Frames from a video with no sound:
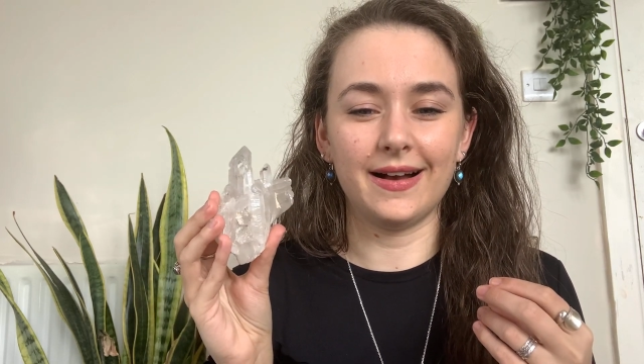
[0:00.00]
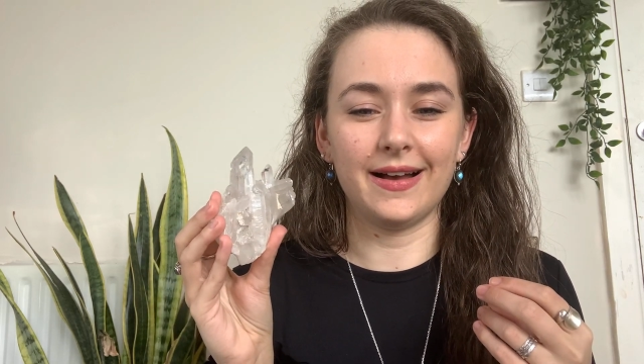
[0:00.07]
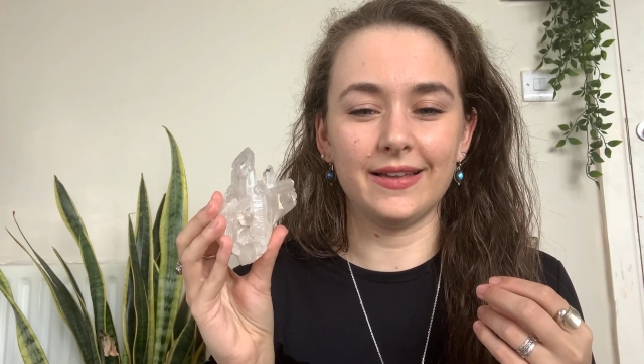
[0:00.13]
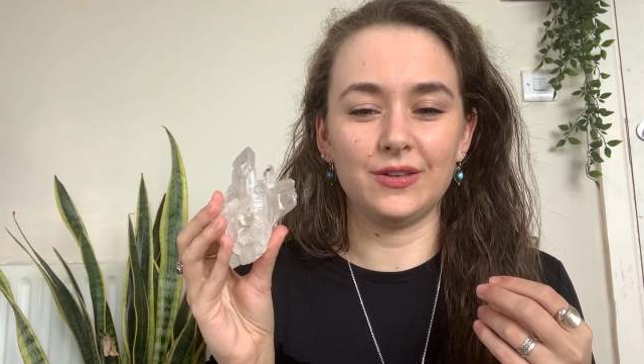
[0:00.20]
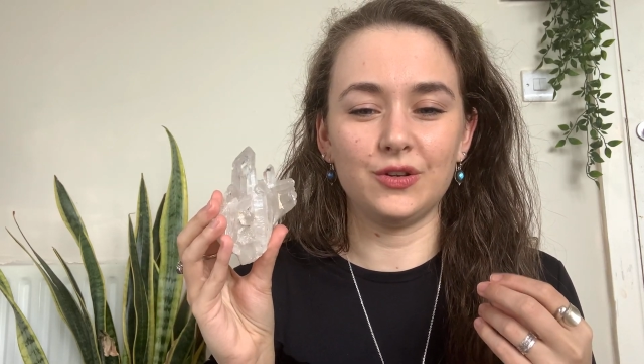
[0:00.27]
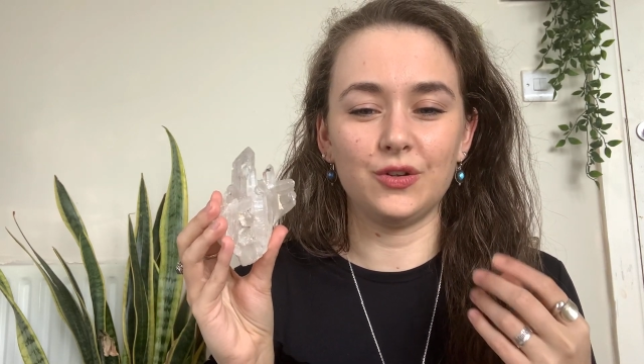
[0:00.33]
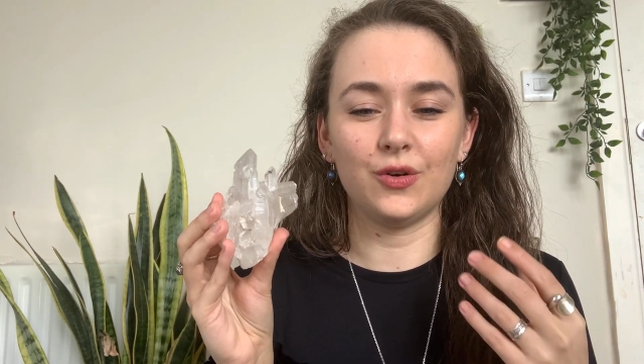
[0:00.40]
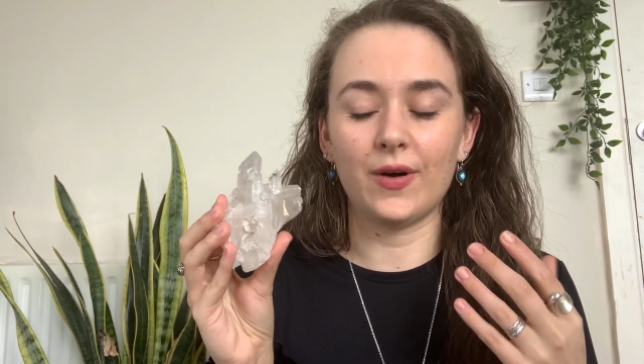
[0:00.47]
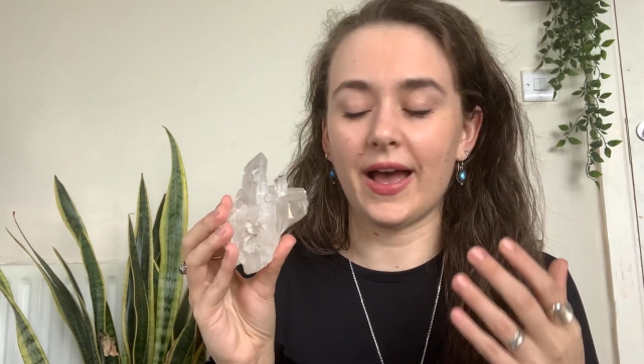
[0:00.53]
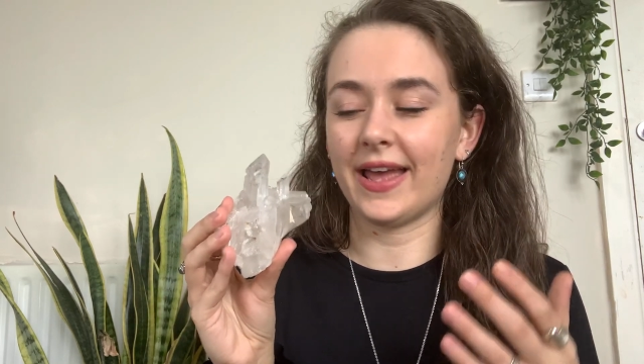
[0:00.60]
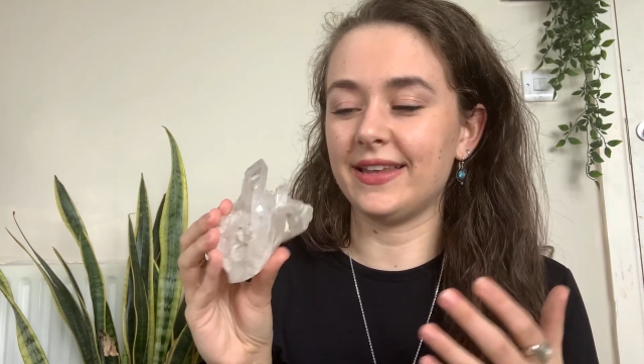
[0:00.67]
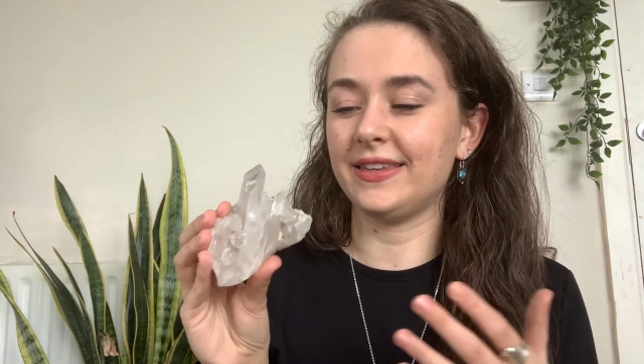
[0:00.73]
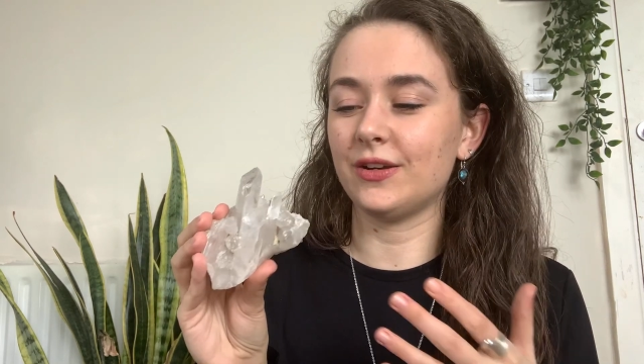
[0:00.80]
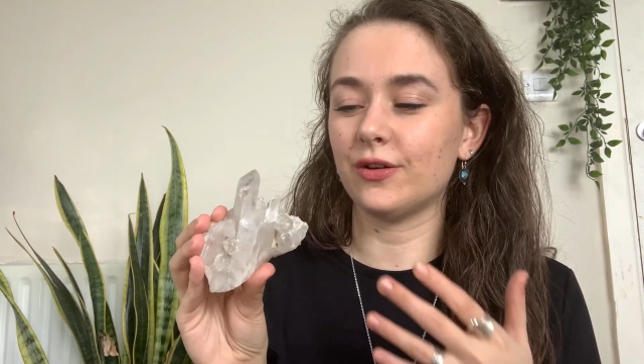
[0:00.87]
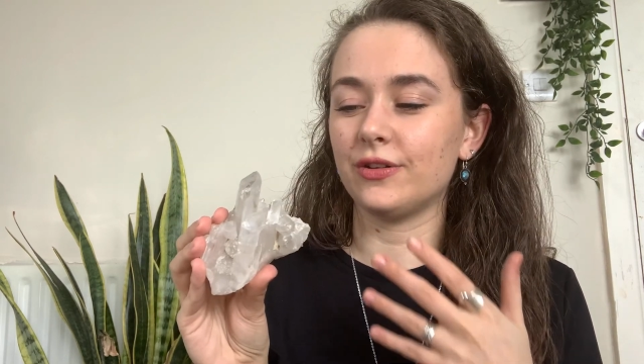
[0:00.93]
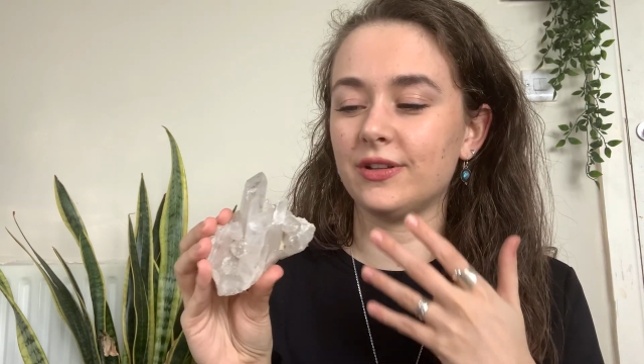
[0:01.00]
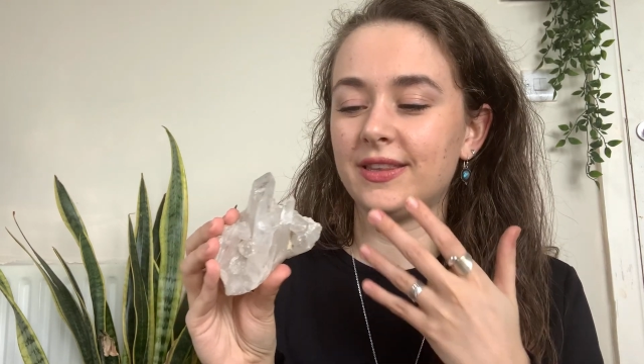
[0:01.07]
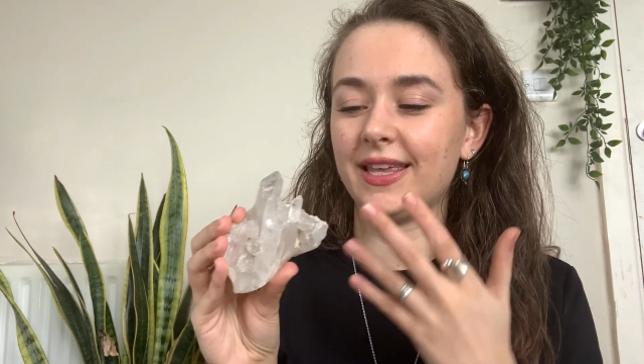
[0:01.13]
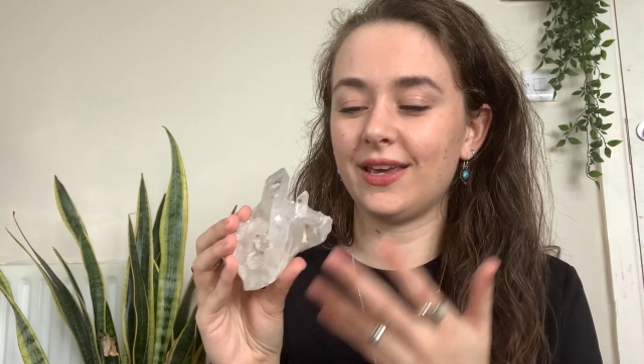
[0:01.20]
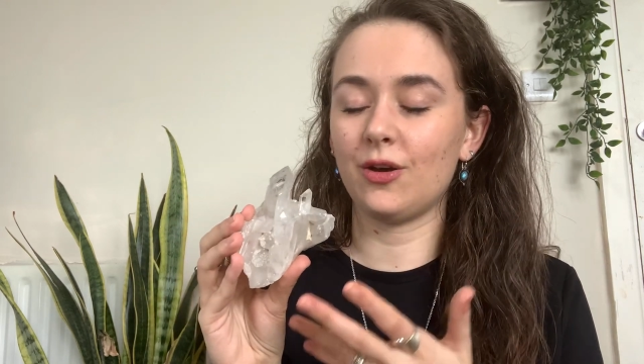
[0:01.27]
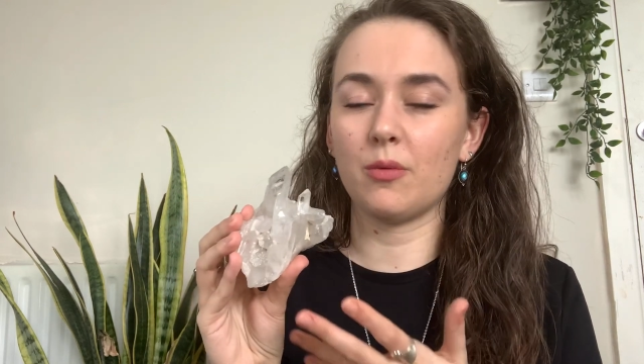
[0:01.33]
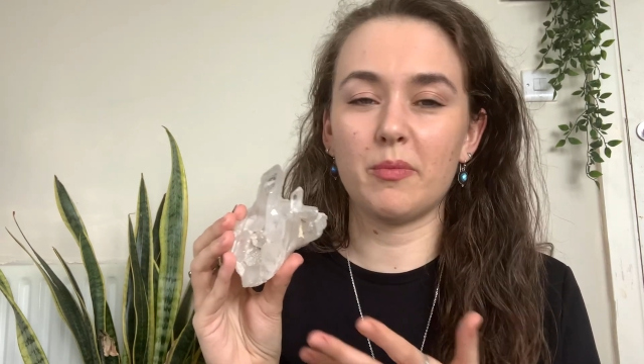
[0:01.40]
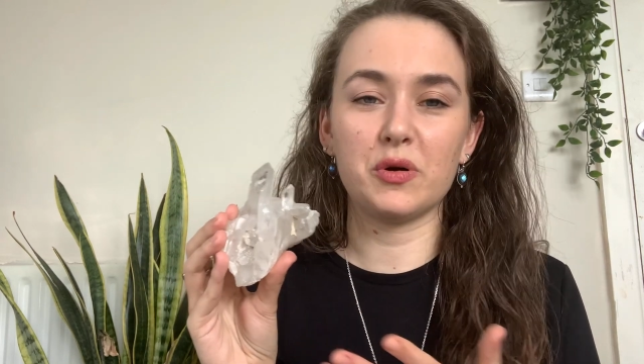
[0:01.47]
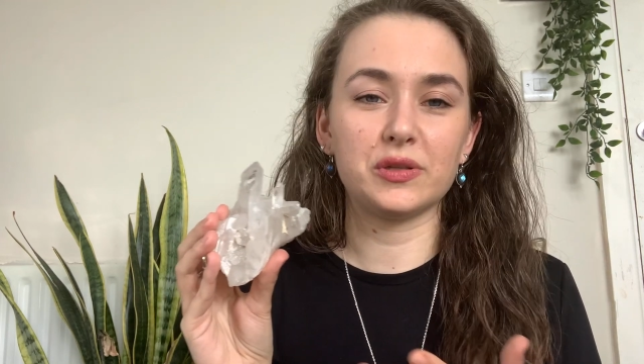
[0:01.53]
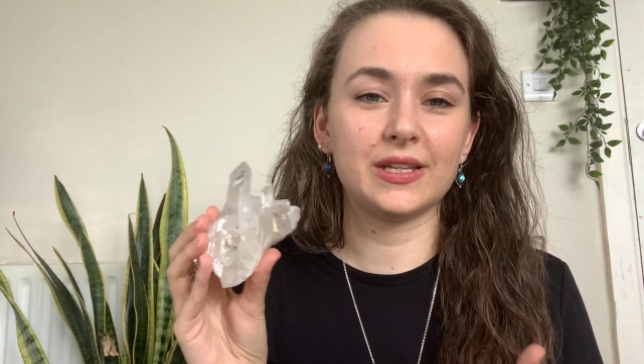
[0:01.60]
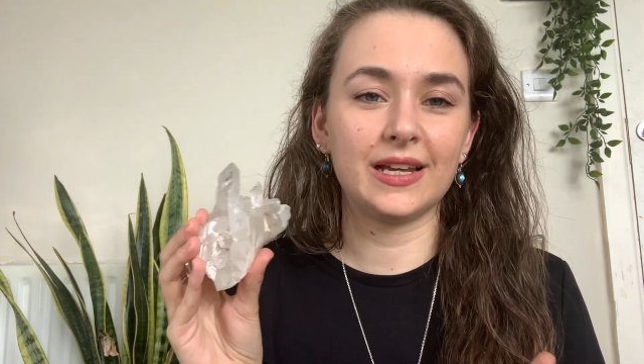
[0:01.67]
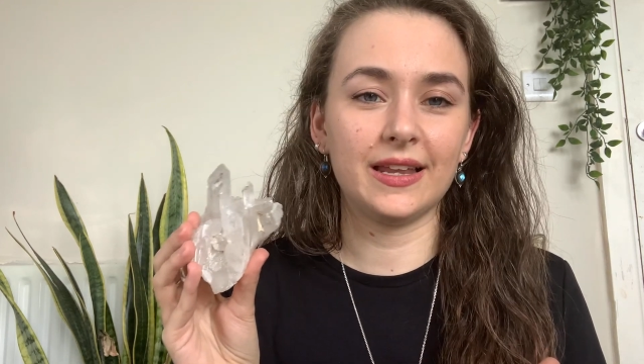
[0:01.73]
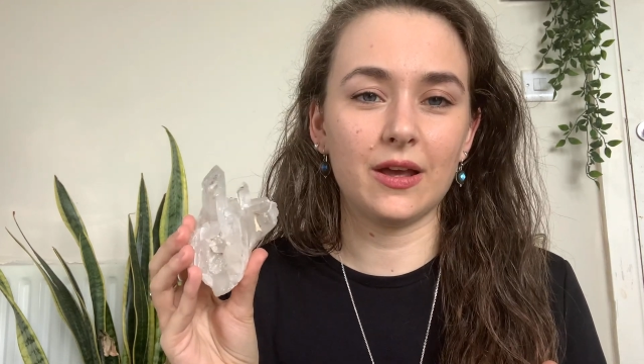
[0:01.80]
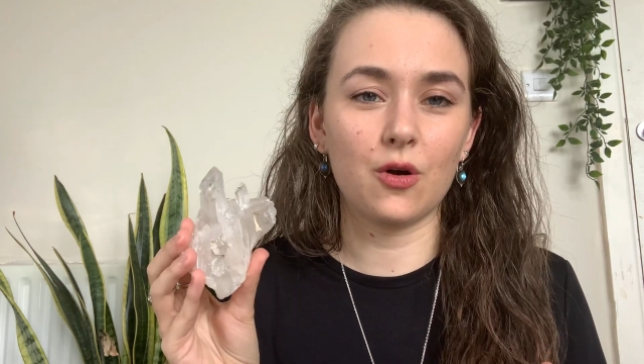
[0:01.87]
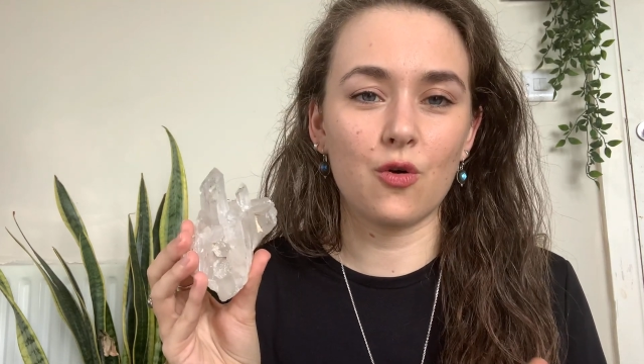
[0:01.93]
You know. And the other thing about
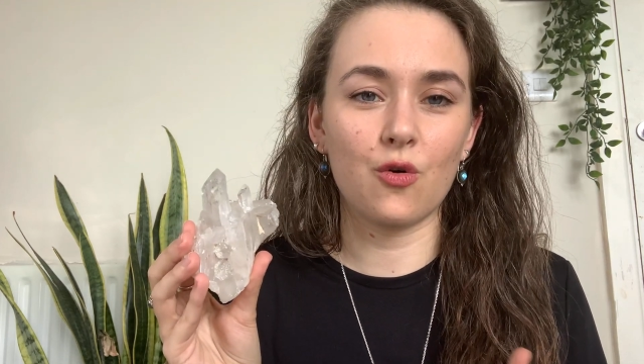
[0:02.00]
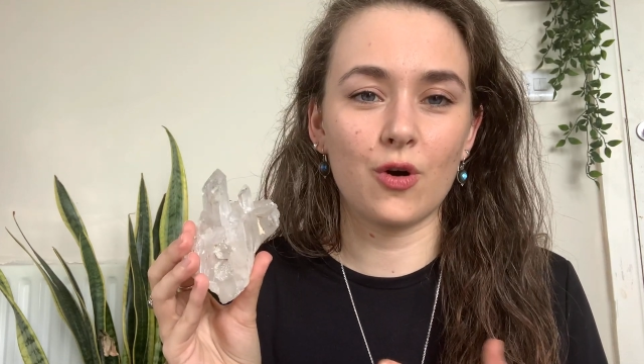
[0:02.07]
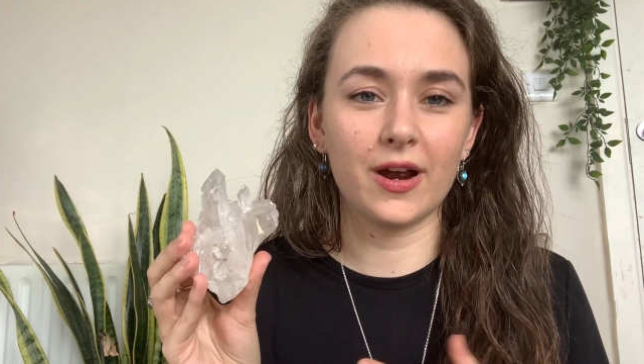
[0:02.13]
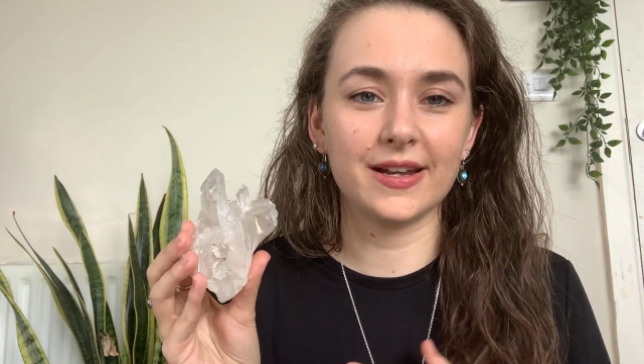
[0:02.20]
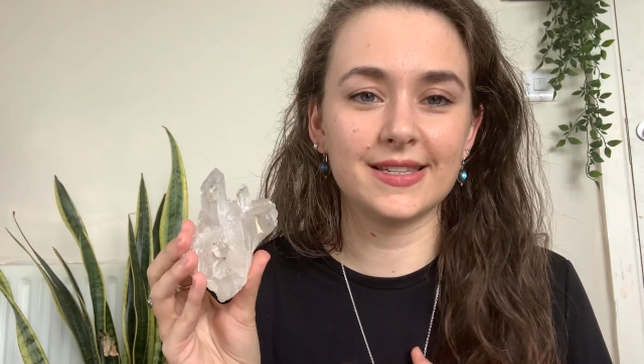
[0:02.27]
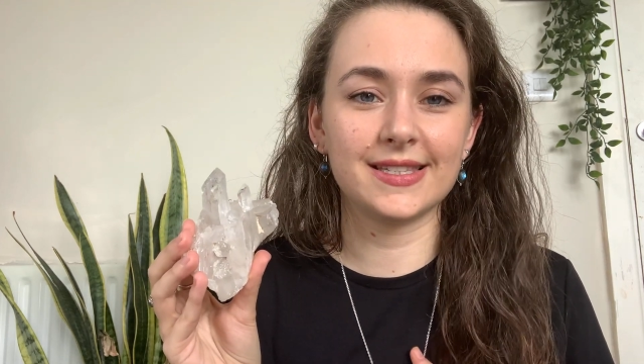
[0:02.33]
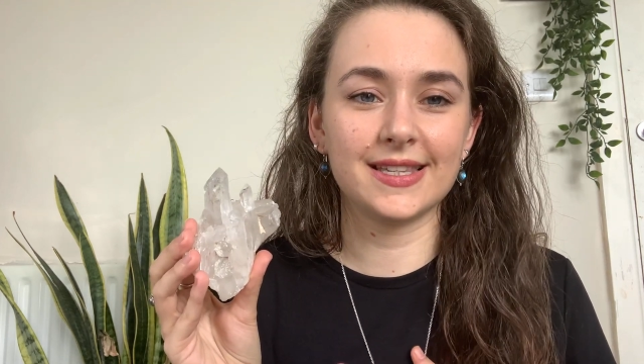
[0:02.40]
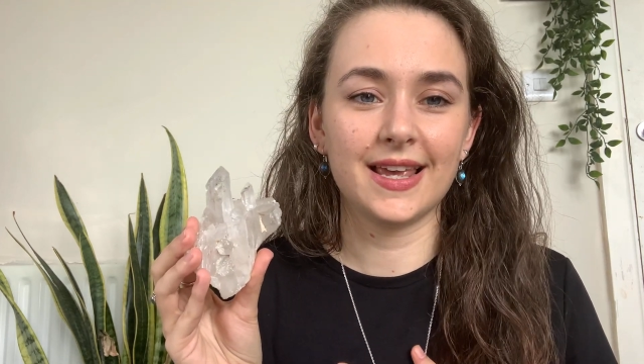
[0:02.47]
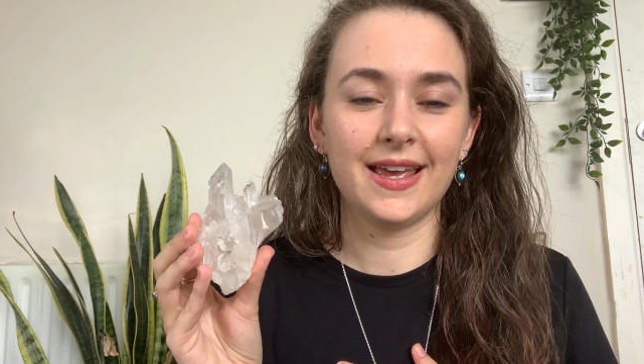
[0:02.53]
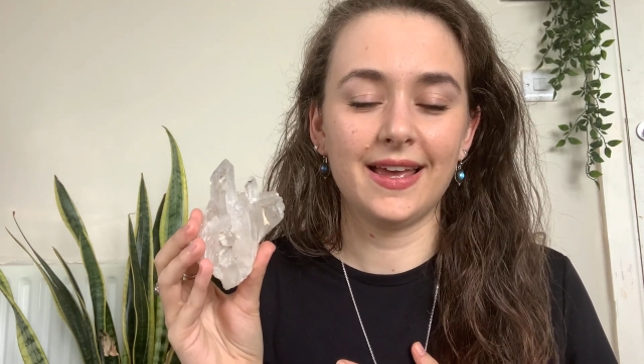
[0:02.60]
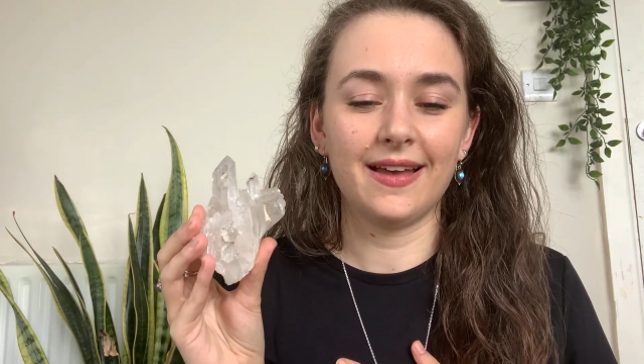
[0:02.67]
clear quartz,